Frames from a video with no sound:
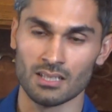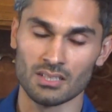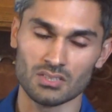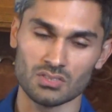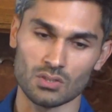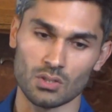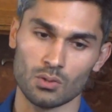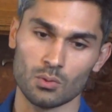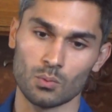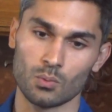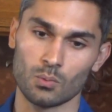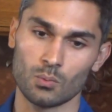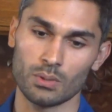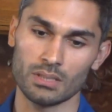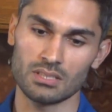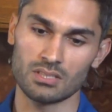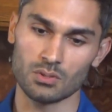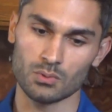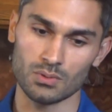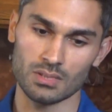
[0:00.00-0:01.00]
So we
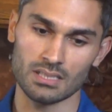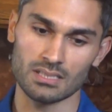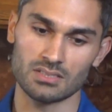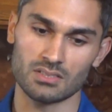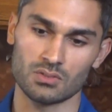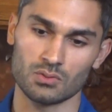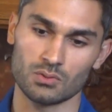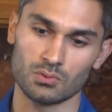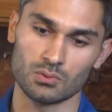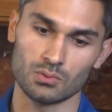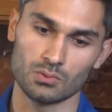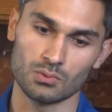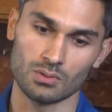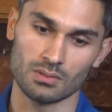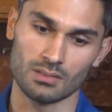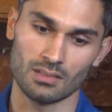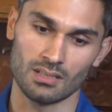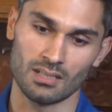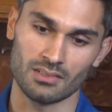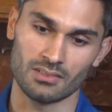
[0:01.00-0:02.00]
do need to
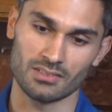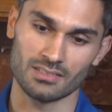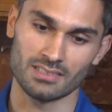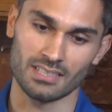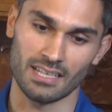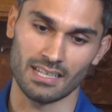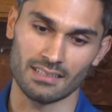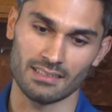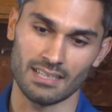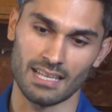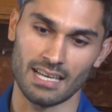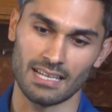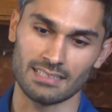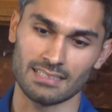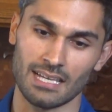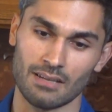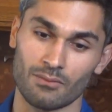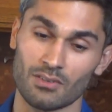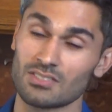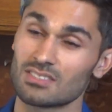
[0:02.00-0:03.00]
understand that
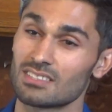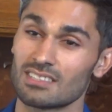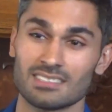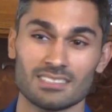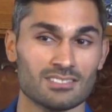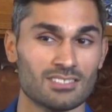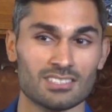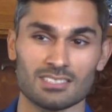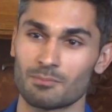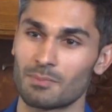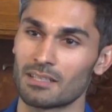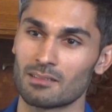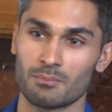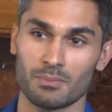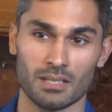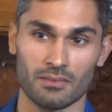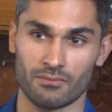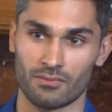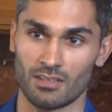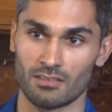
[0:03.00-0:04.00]
diversity isn't just about the
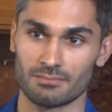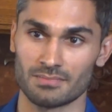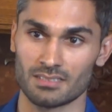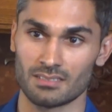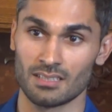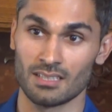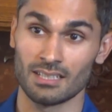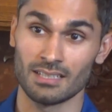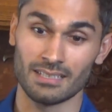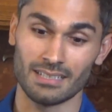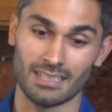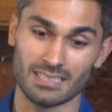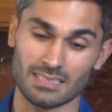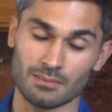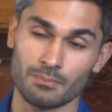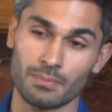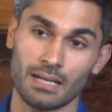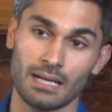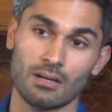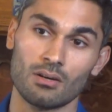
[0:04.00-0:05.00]
big firms. It's
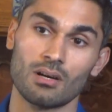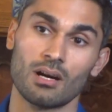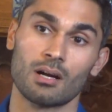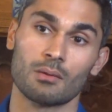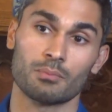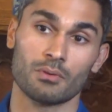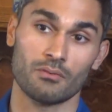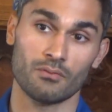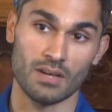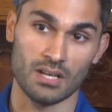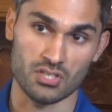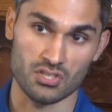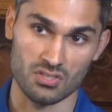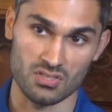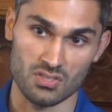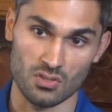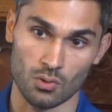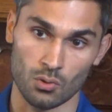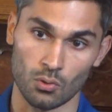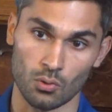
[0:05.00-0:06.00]
about our profession
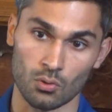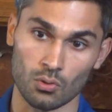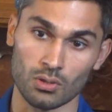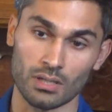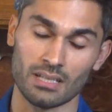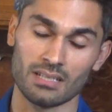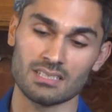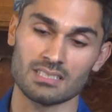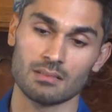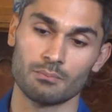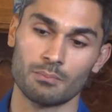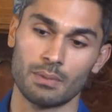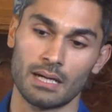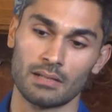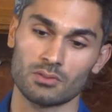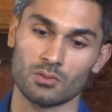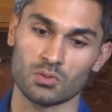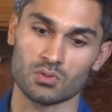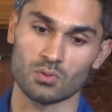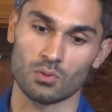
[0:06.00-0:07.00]
as a whole, and it's
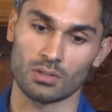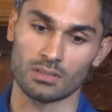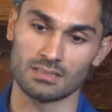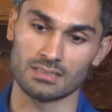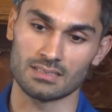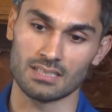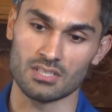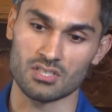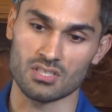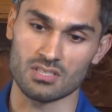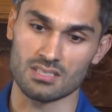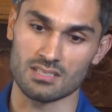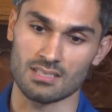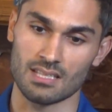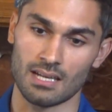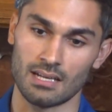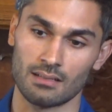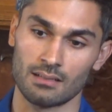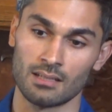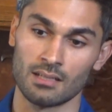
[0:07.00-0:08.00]
about those organizations
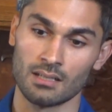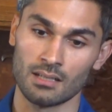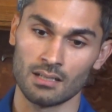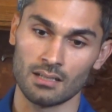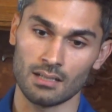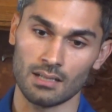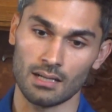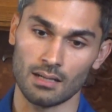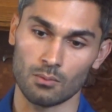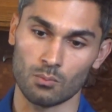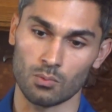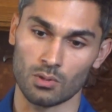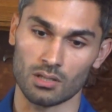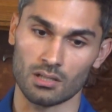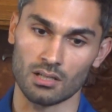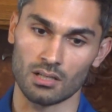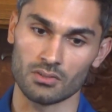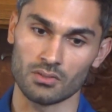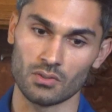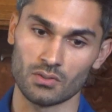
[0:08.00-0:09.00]
that
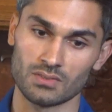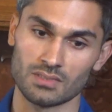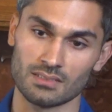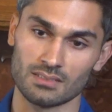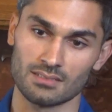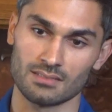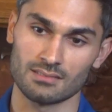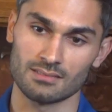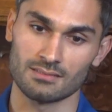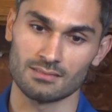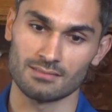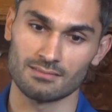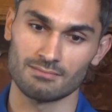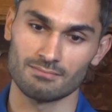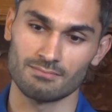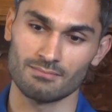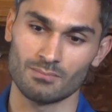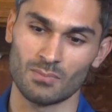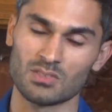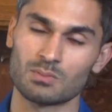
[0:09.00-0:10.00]
work on those
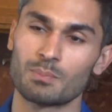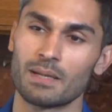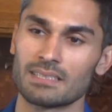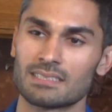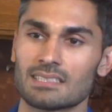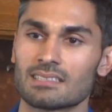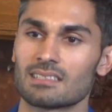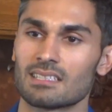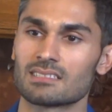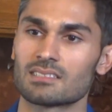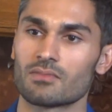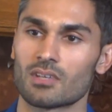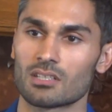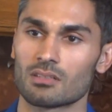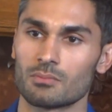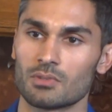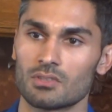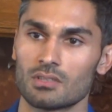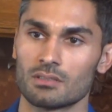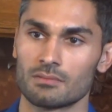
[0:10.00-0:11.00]
most basic needs of our
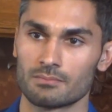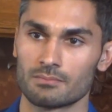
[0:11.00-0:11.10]
community.